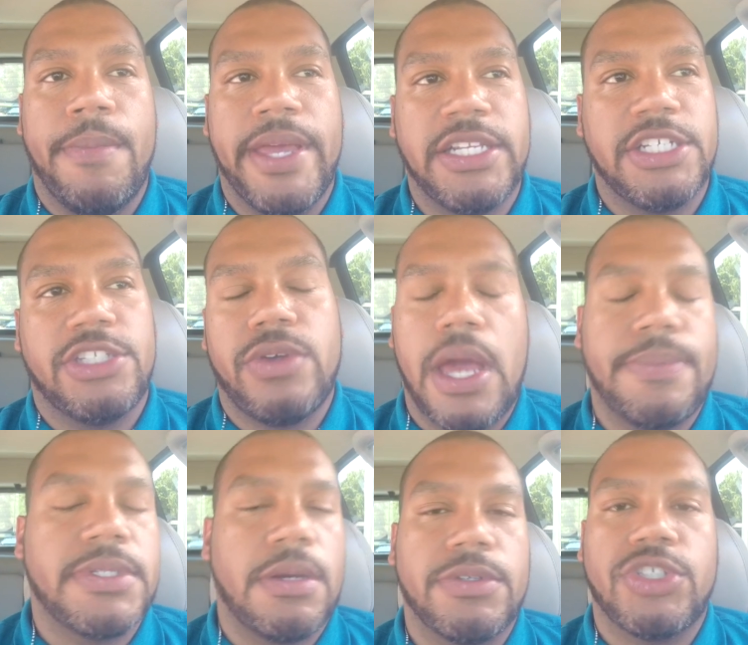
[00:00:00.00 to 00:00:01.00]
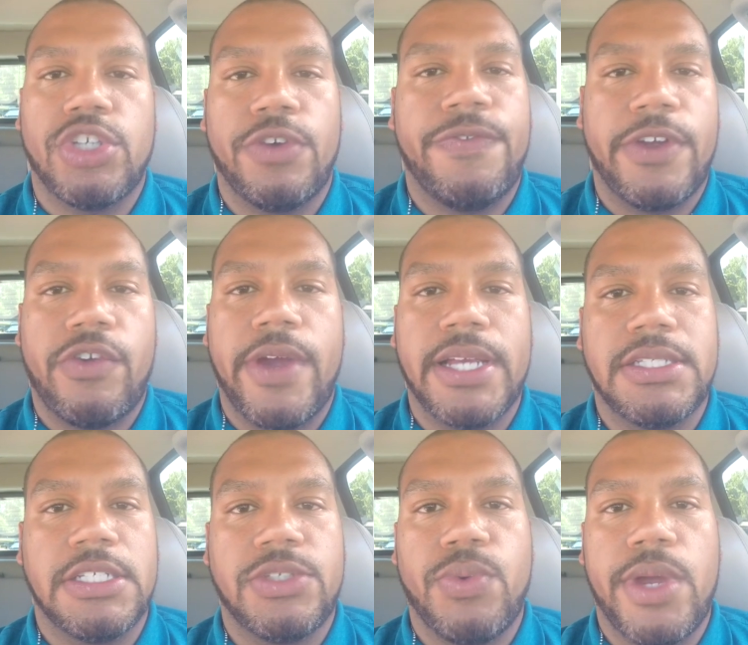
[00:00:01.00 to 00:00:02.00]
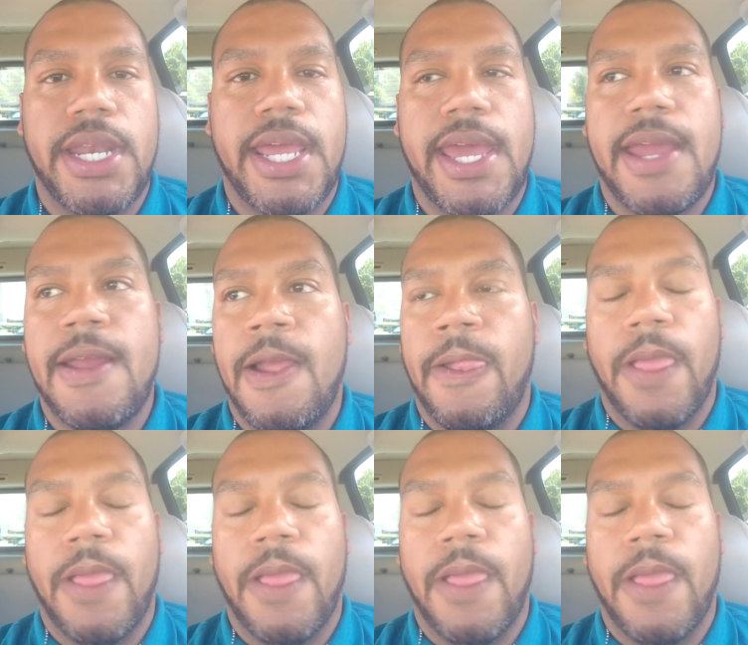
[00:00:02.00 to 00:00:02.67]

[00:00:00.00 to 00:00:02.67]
It just so happens I was surfing Craigslist one day,